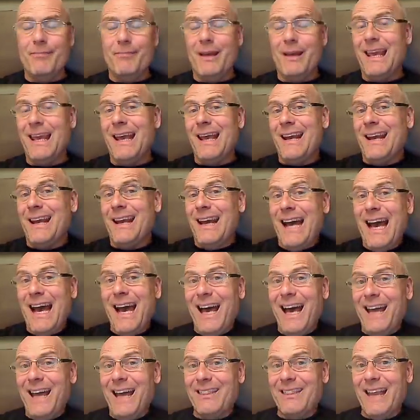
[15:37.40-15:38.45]
Again,
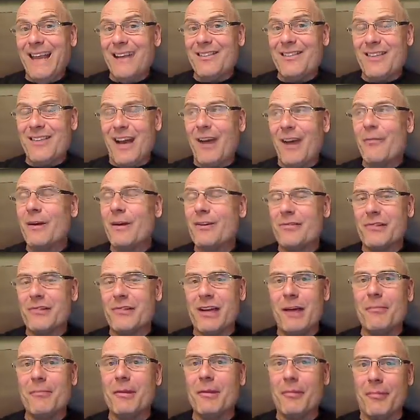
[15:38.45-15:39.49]
I went to a
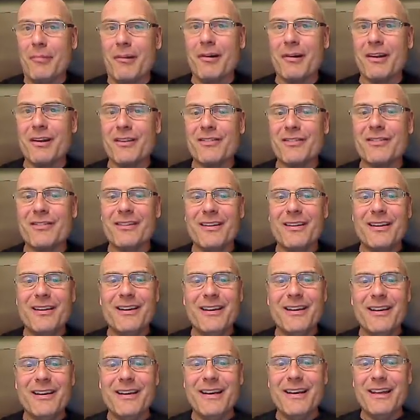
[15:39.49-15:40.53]
couple of parties
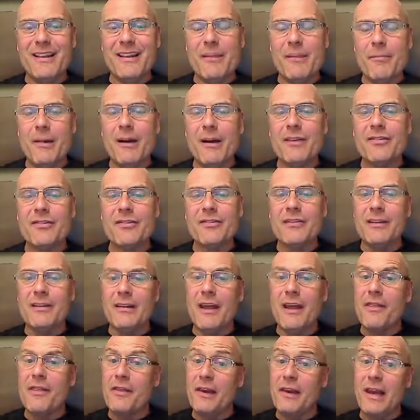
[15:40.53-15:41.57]
in the past.
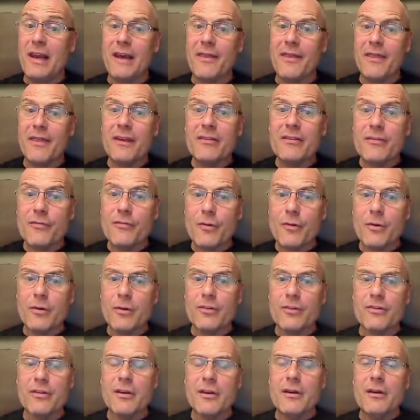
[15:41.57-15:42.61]
Nothing like this, of
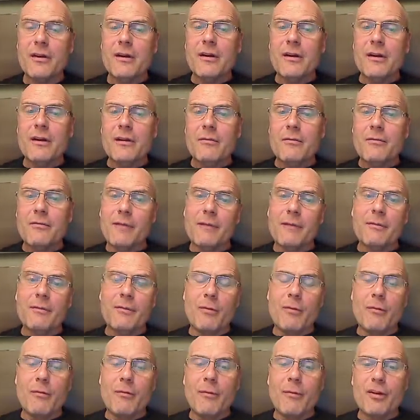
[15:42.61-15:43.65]
course. I
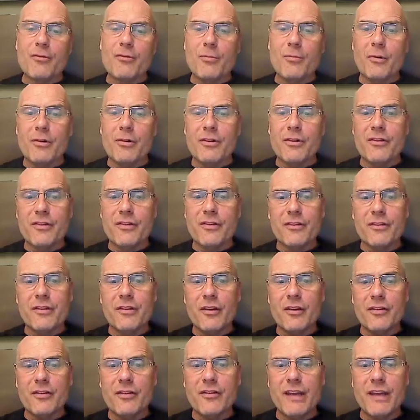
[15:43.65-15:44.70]
mean, we were much more
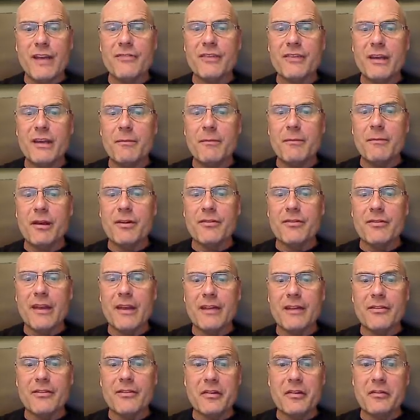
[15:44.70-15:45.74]
discussing Dostoevsky because
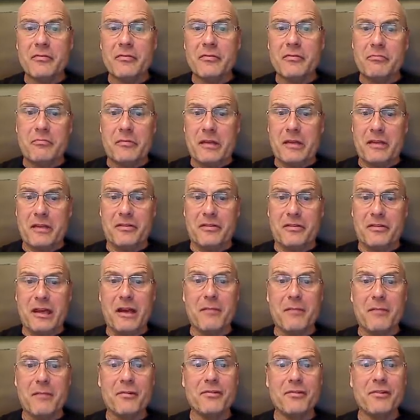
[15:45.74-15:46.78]
that's, I guess, the
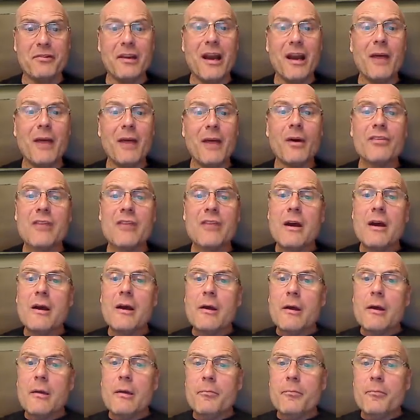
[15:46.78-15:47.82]
kind of person that I was.
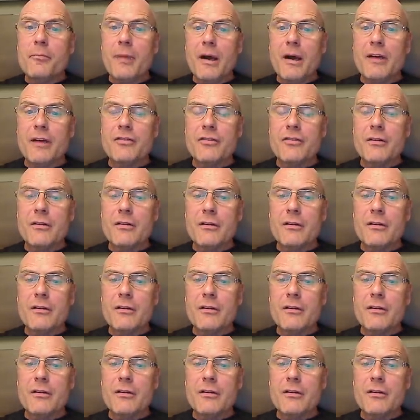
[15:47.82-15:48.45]
But